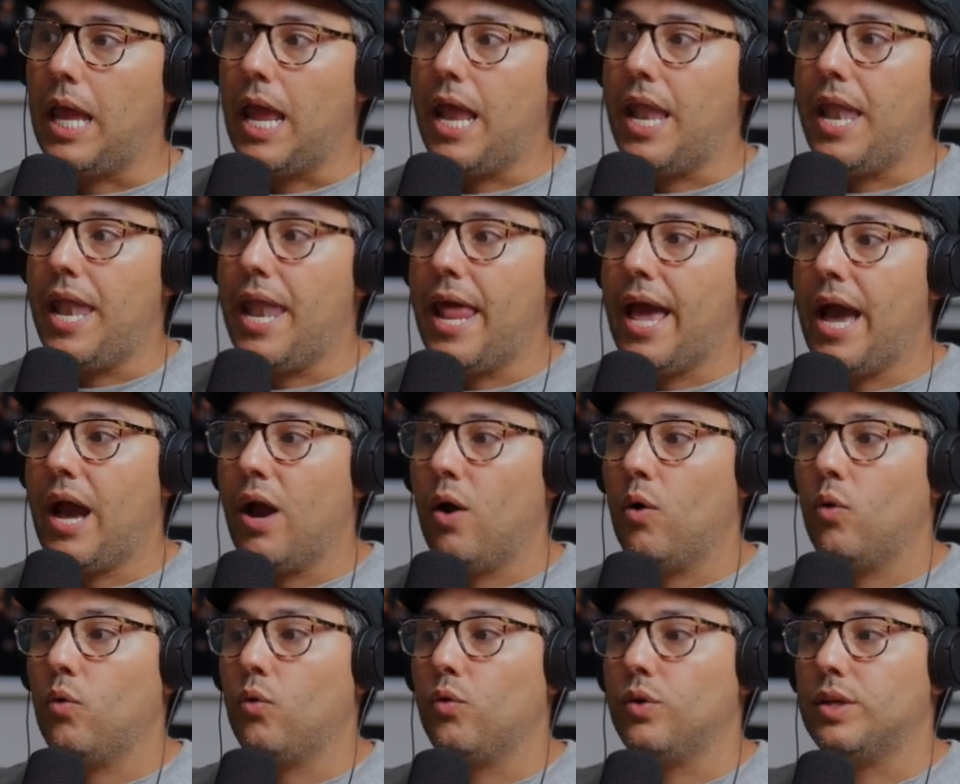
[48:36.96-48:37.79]
and
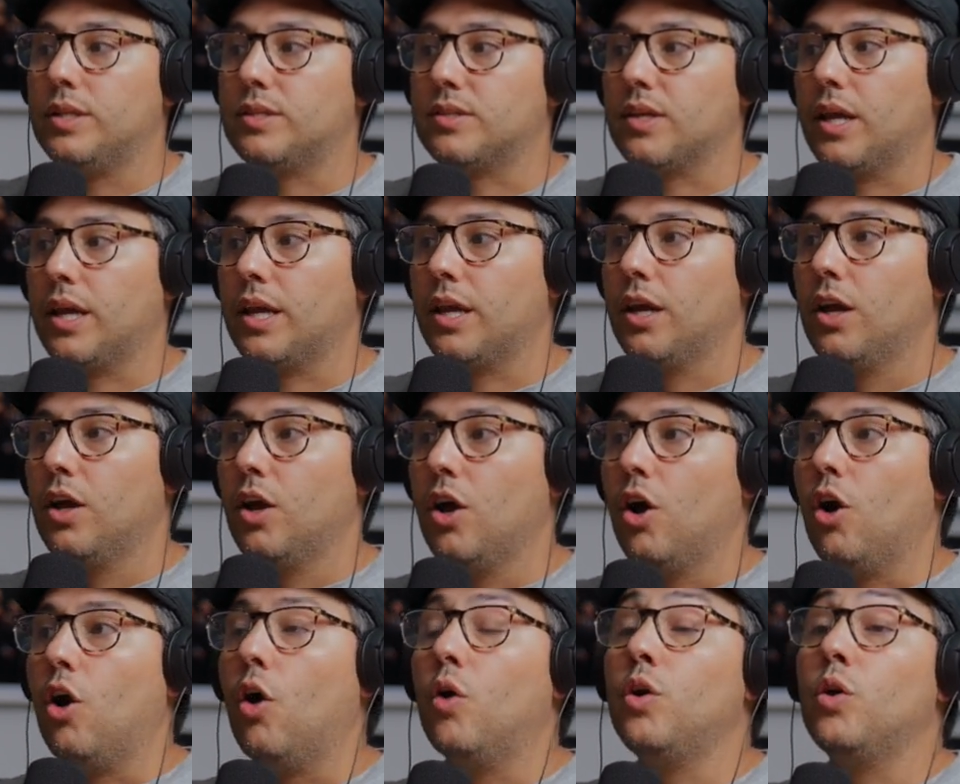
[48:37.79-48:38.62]
now it's like,
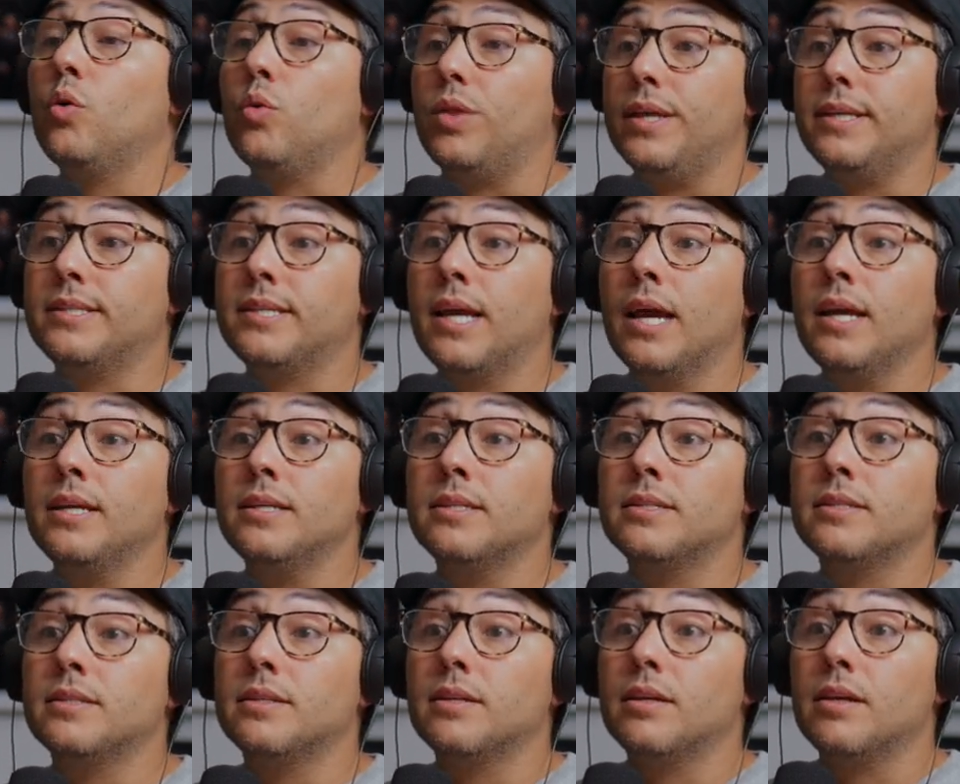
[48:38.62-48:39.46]
oh no, these
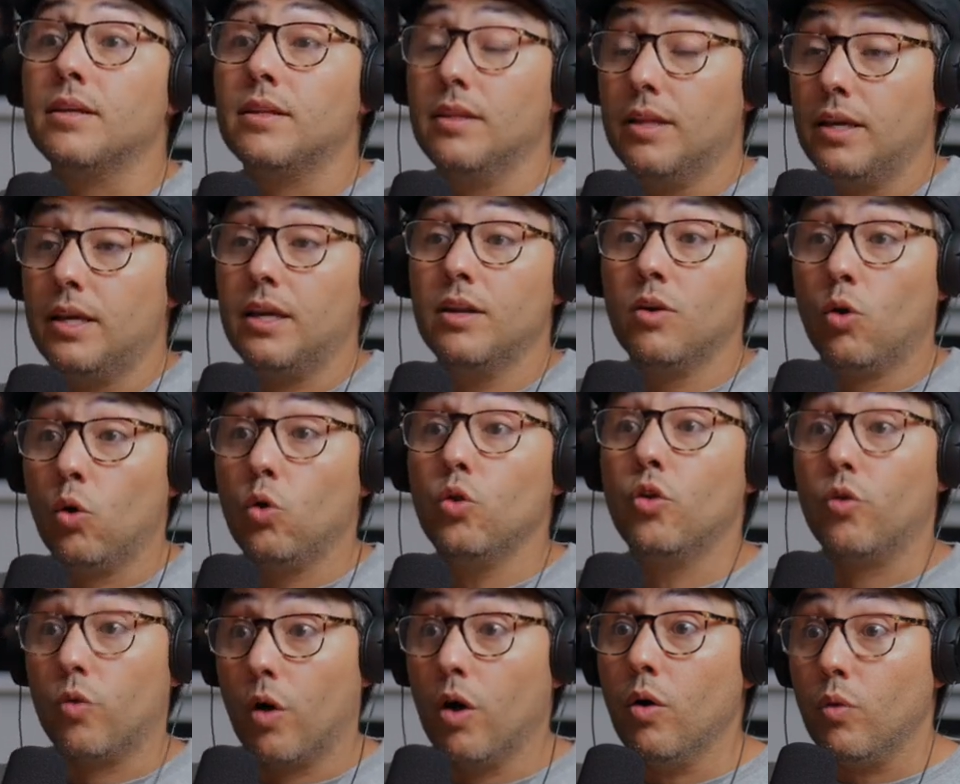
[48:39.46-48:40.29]
guys they can
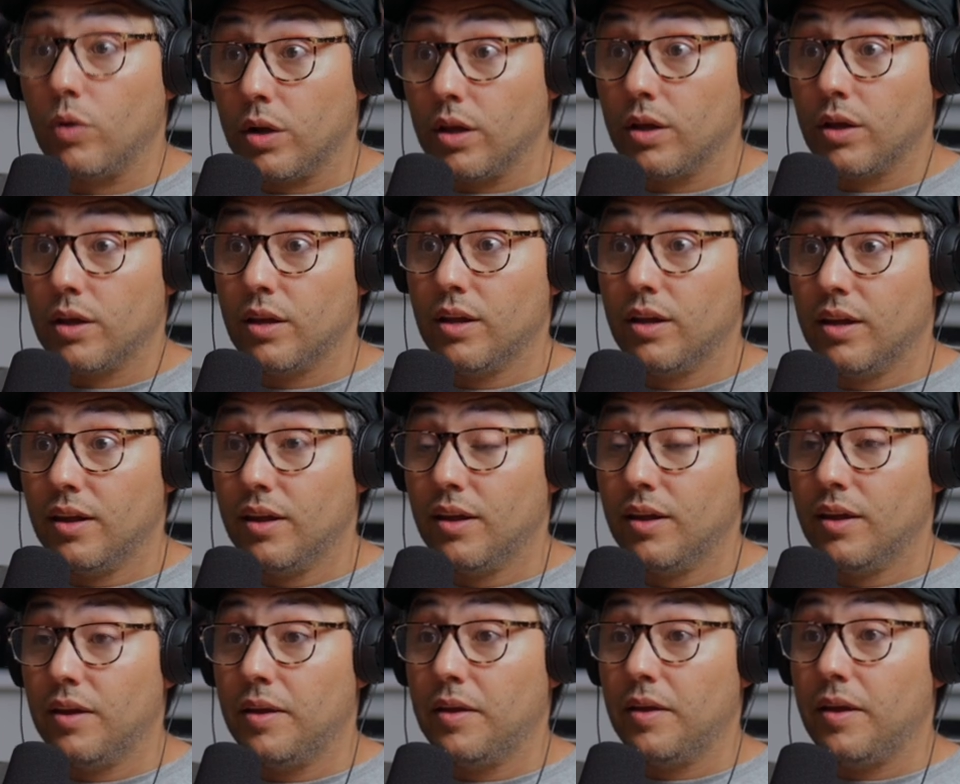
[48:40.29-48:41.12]
hold their own.
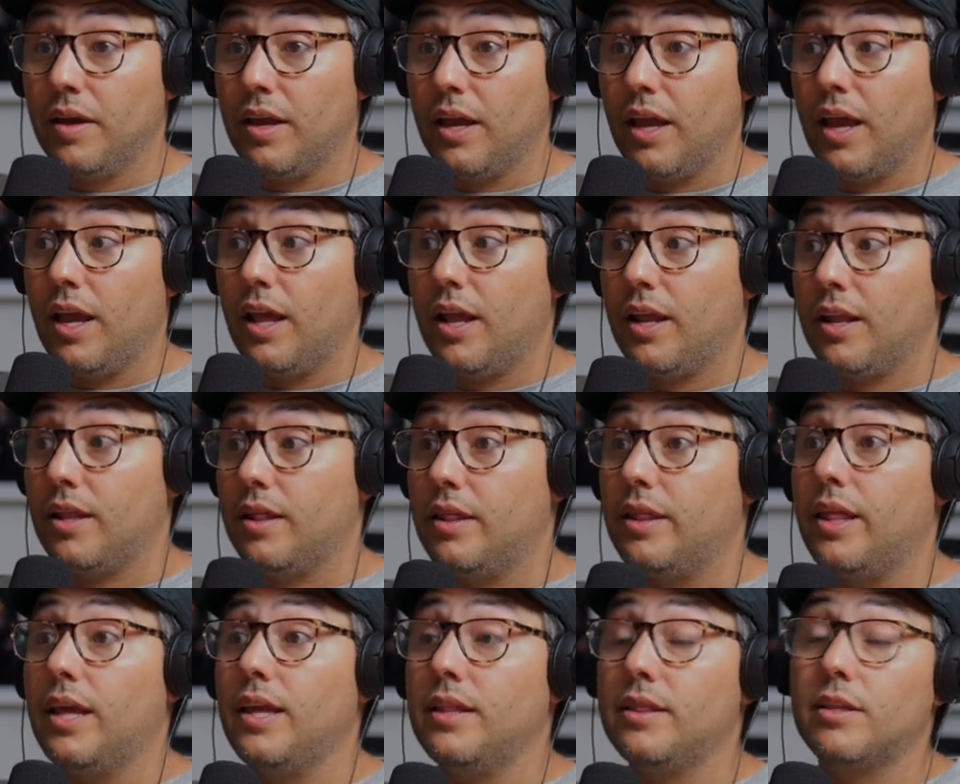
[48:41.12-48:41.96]
Yeah
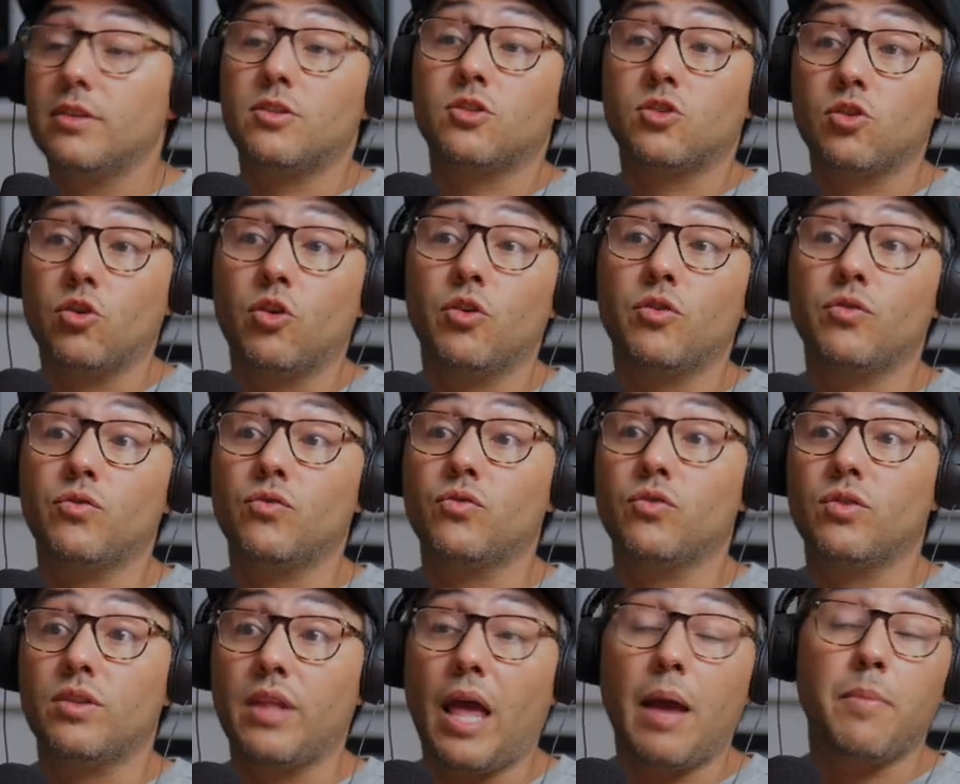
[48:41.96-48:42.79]
and they
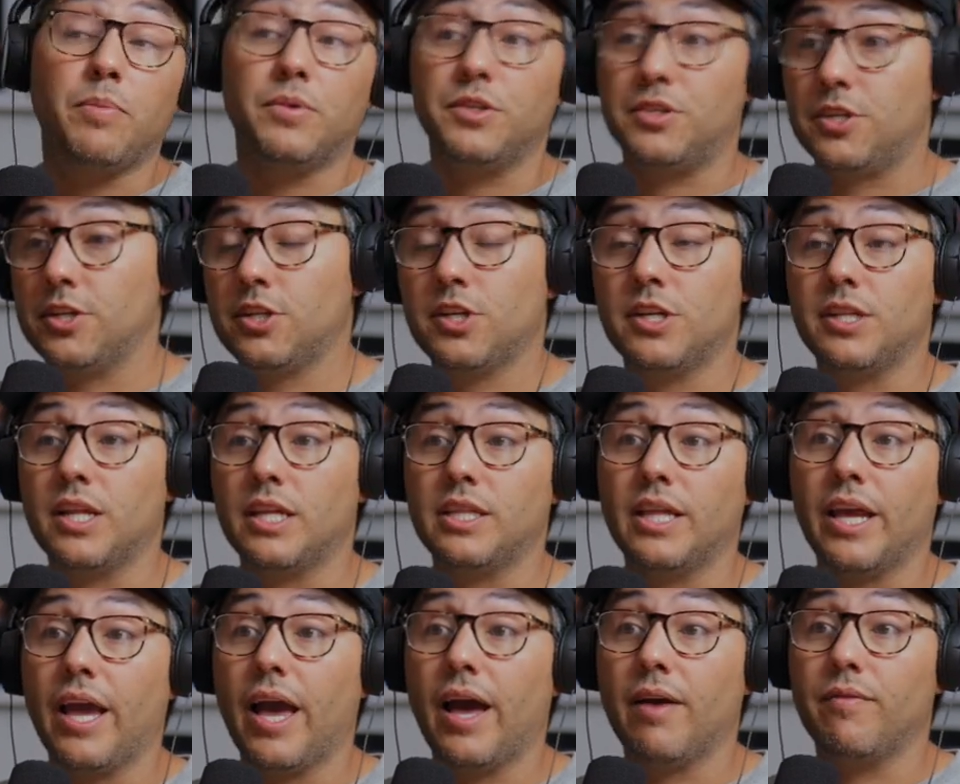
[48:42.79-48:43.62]
deserve that position
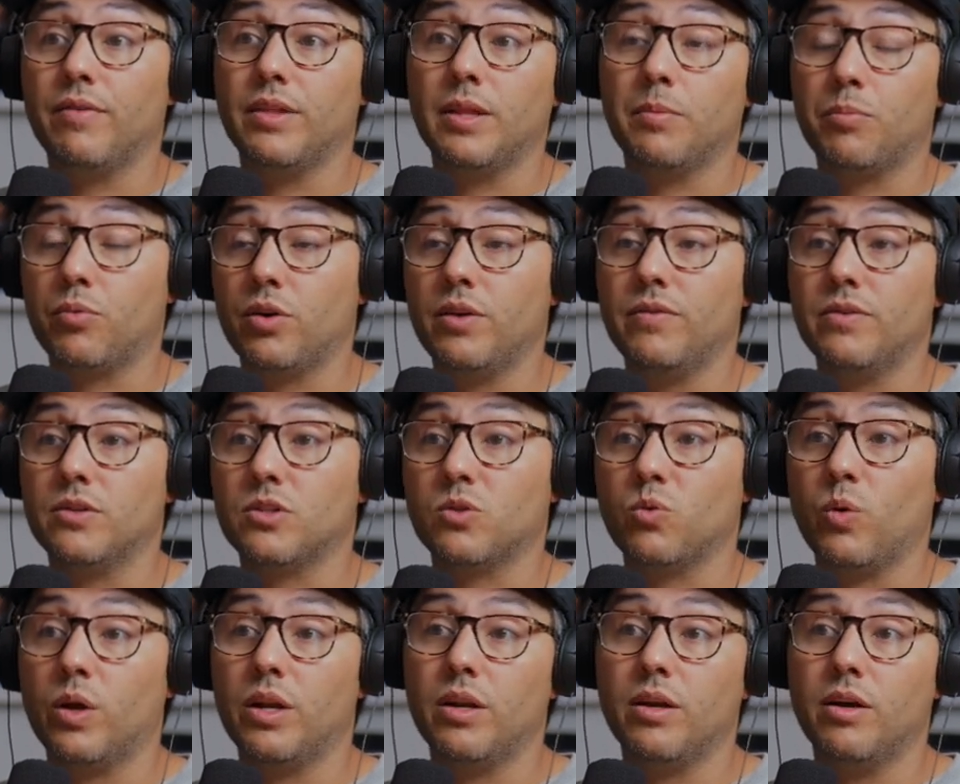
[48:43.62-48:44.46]
that they have in the
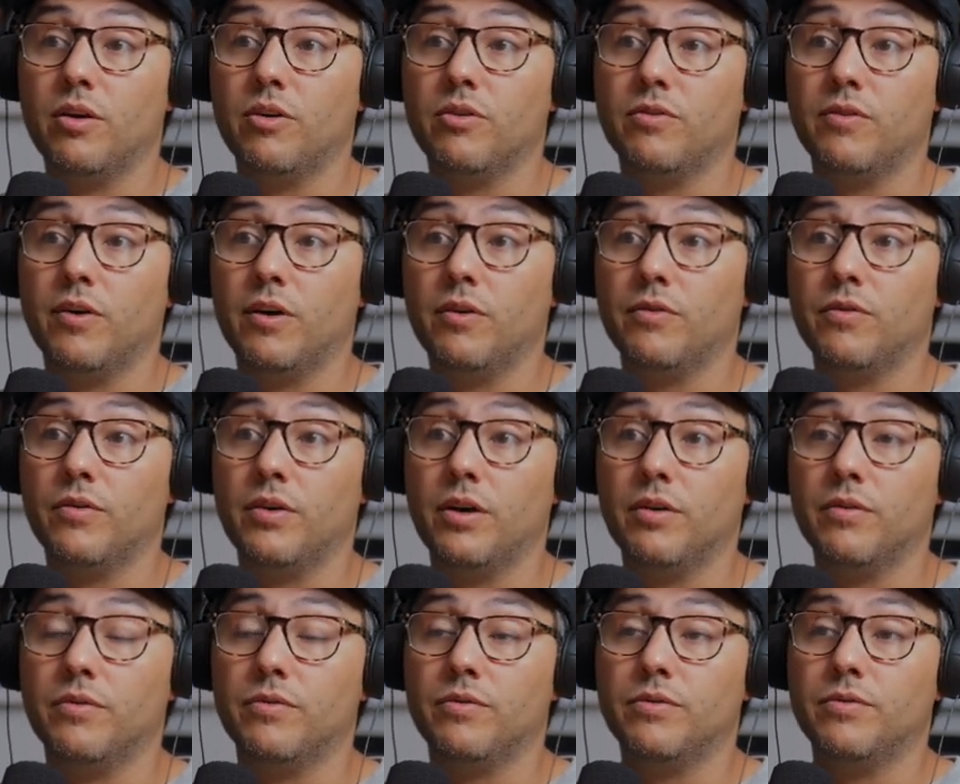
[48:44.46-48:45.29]
previous one of, of,
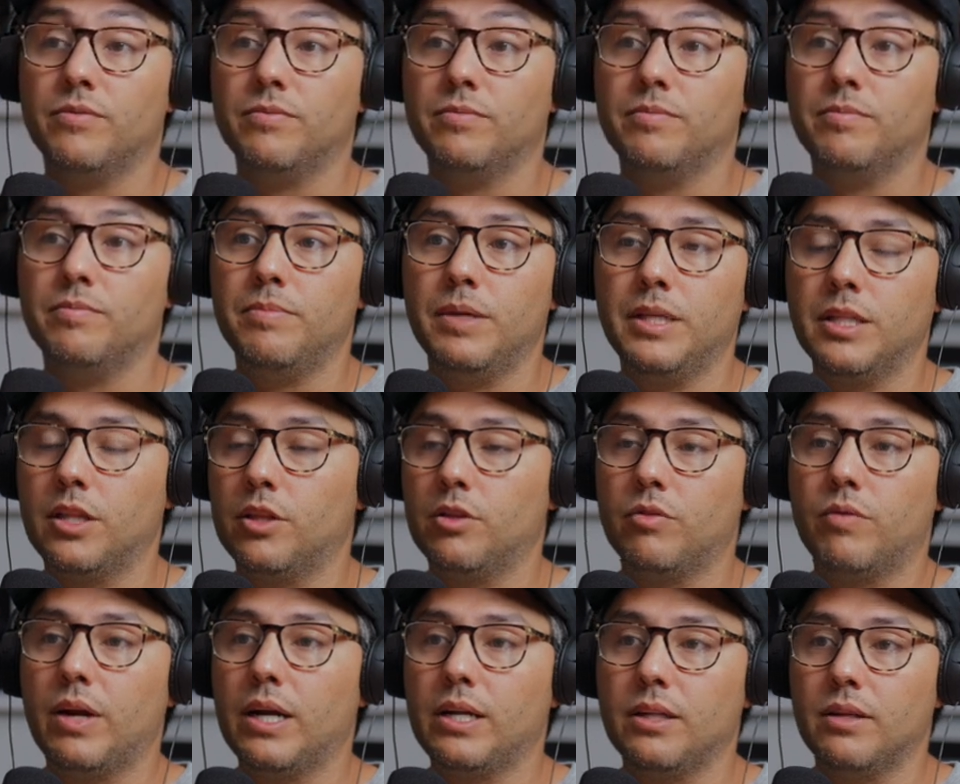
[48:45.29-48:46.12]
of being
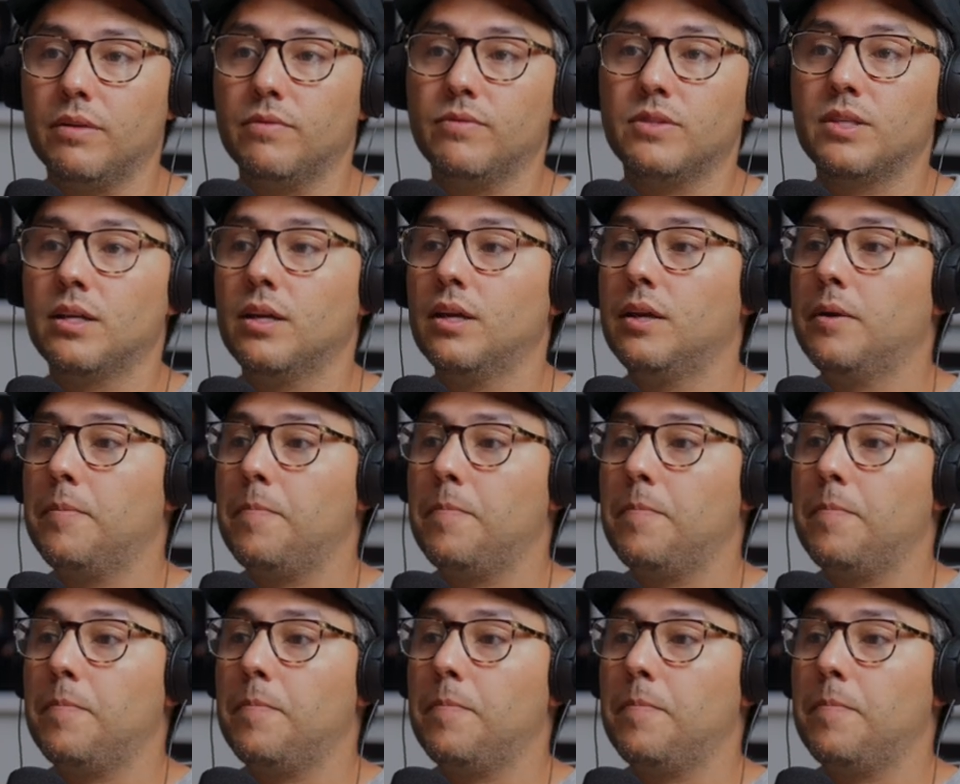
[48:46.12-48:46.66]
the directives